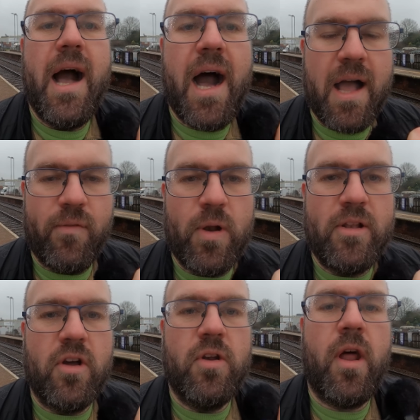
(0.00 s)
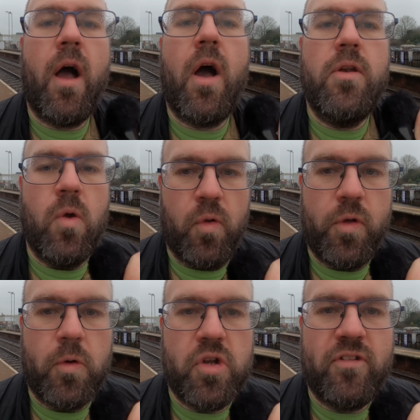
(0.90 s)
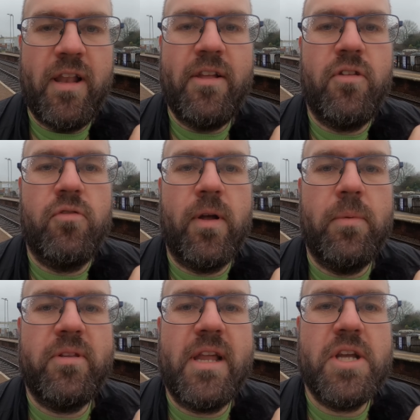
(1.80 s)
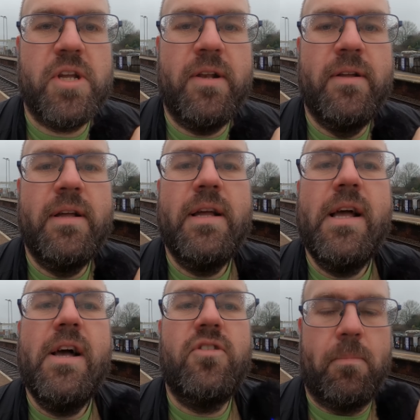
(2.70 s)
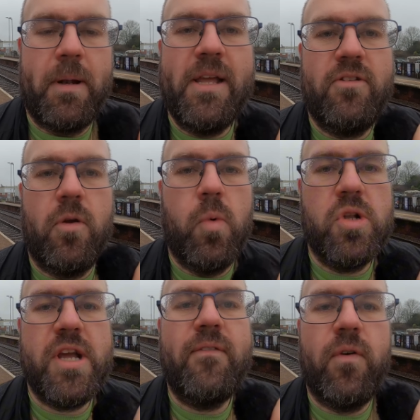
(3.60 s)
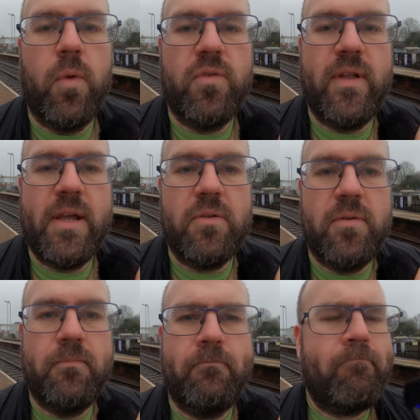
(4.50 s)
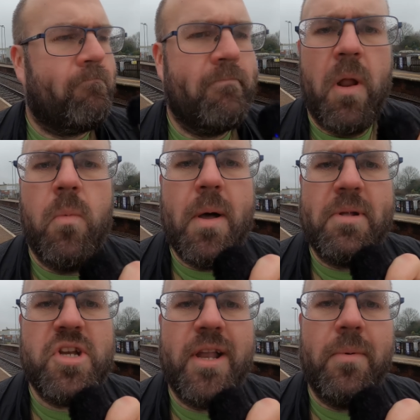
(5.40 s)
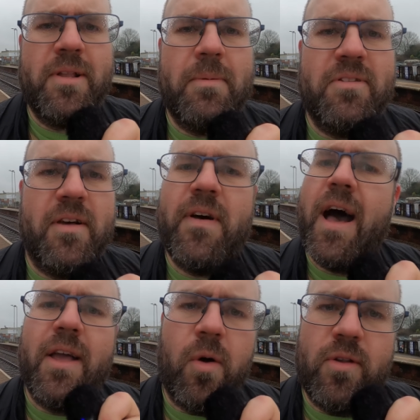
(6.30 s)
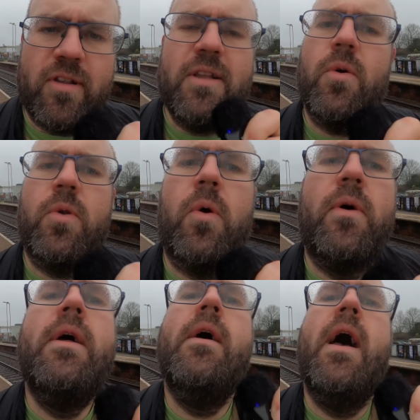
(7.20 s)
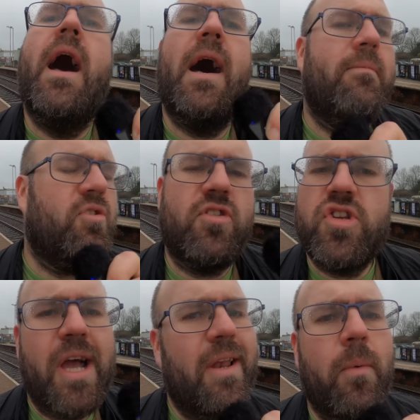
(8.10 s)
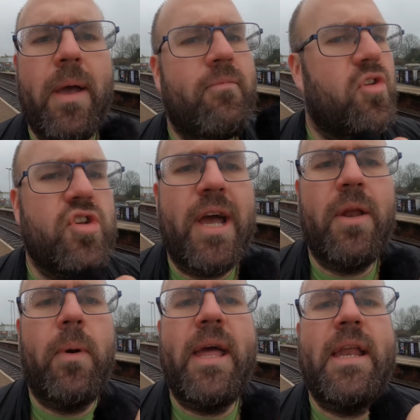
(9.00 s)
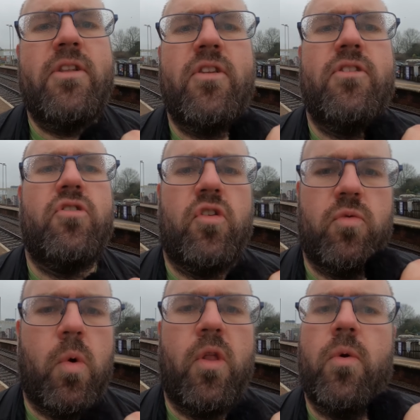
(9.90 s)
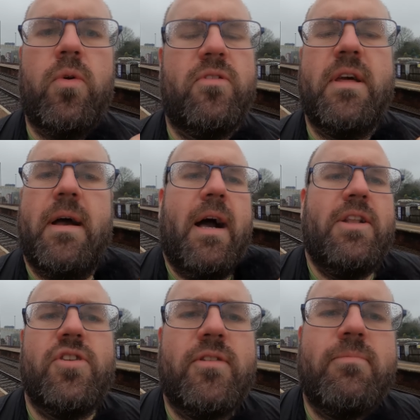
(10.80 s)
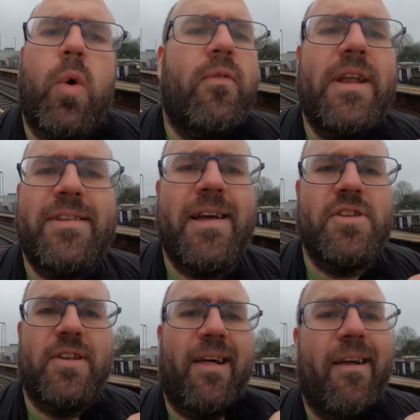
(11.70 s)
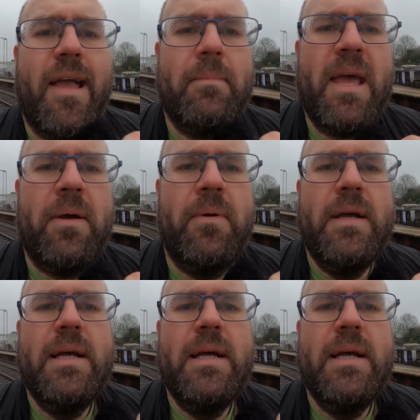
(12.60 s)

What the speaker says: I've already done North Yorkshire's Leases railway station, so please do watch out for those videos. Why am I chatting away to myself? I honestly don't know. I'm just chatting away, and it is just one of those that I just go off on a tangent like I am now.